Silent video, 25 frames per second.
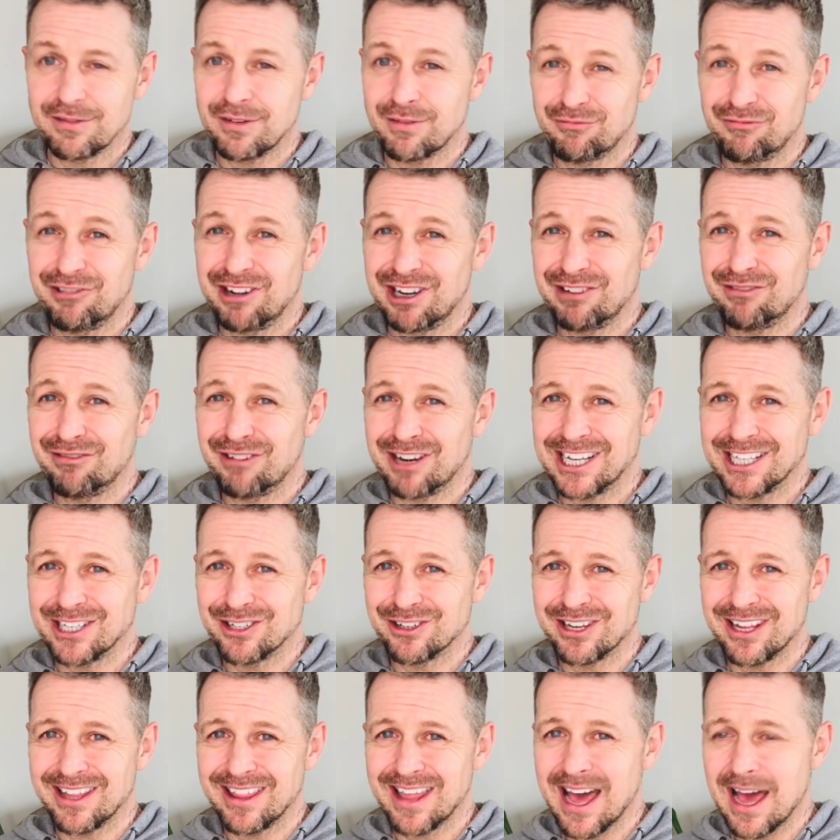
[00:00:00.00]
I'm really, really
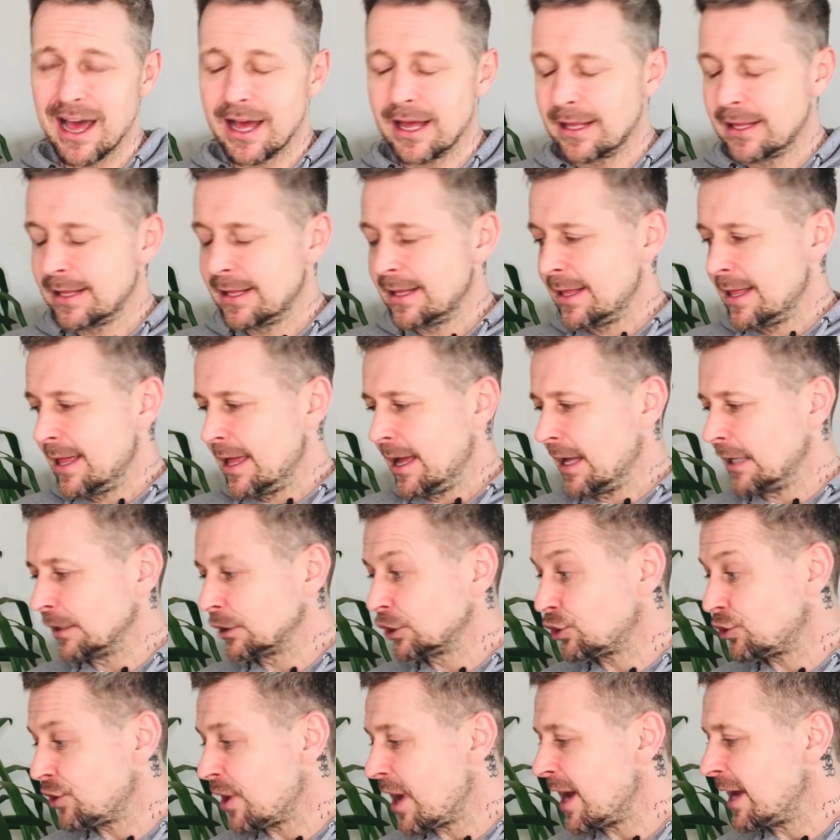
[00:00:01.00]
good at that. I'll
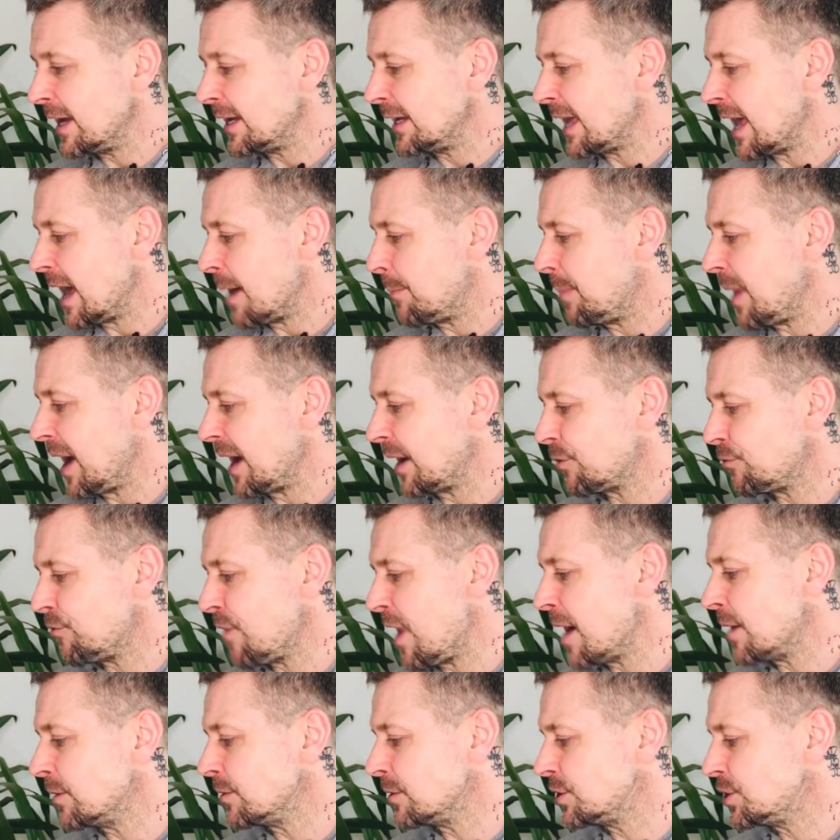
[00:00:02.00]
try and get back
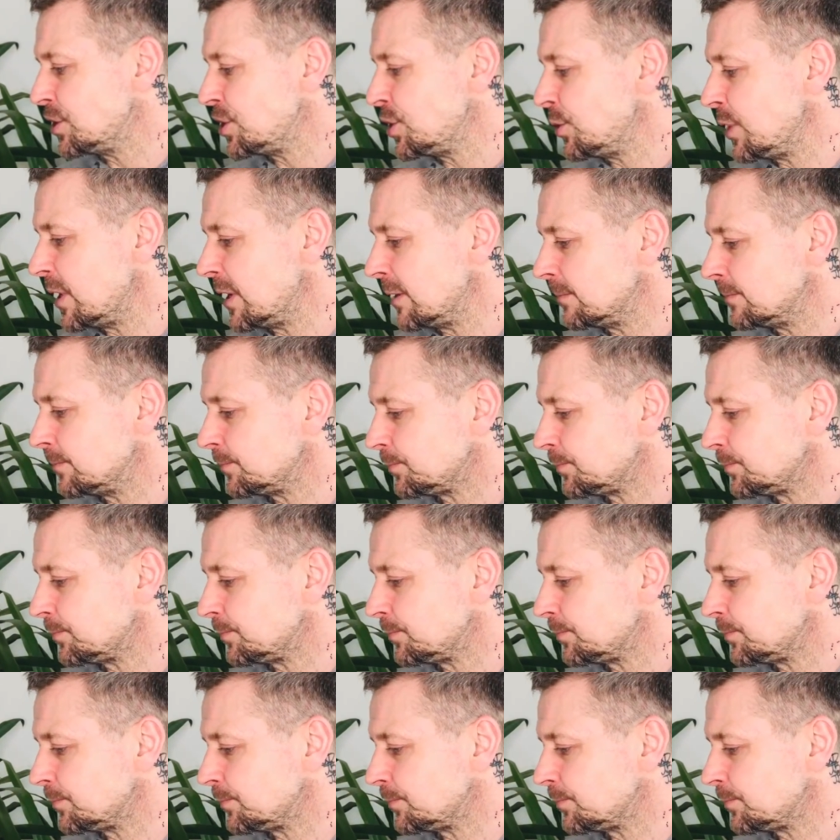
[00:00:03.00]
around to it.